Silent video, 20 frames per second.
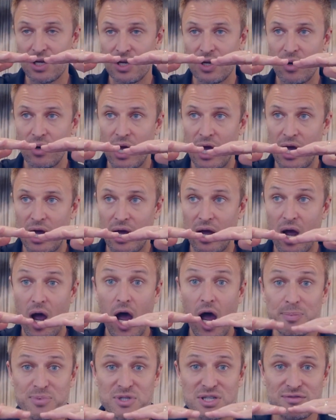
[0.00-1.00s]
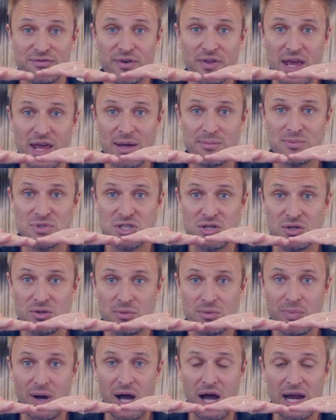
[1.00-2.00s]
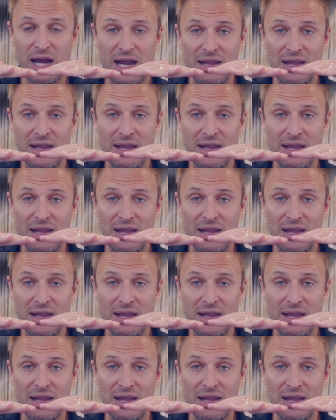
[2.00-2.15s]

options for them to buy.